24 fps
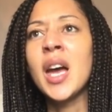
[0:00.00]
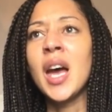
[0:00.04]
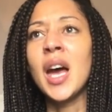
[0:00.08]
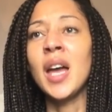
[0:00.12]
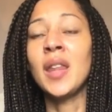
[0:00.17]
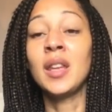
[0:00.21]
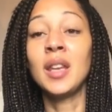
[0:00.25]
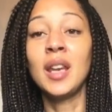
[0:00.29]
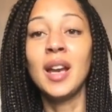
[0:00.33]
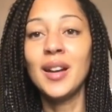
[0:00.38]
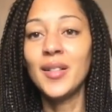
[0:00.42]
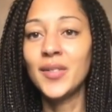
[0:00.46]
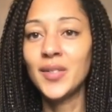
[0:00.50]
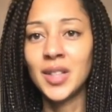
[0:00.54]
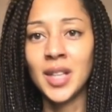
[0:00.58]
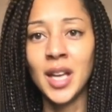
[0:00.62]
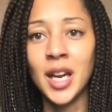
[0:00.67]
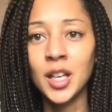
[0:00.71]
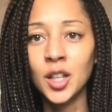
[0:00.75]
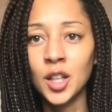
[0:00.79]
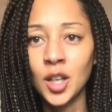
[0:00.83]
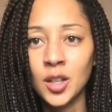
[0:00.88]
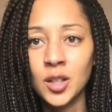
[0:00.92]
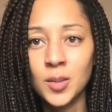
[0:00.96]
And then after
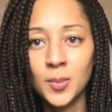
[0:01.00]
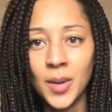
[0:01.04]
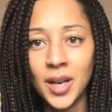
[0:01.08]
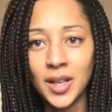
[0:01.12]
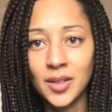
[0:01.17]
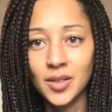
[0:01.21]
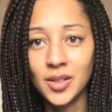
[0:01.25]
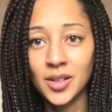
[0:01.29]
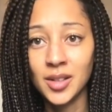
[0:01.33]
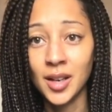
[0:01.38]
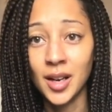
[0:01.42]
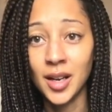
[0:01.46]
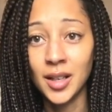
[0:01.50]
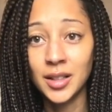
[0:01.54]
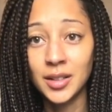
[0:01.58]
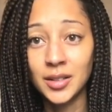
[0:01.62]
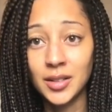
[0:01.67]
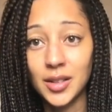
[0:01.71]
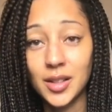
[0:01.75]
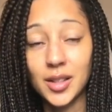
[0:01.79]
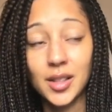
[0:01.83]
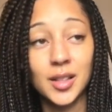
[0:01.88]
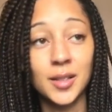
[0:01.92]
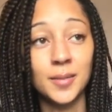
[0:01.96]
that, it goes back to
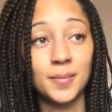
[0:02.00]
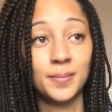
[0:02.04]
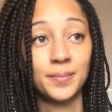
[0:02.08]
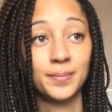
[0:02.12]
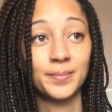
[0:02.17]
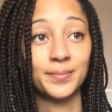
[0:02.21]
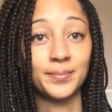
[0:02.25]
silence.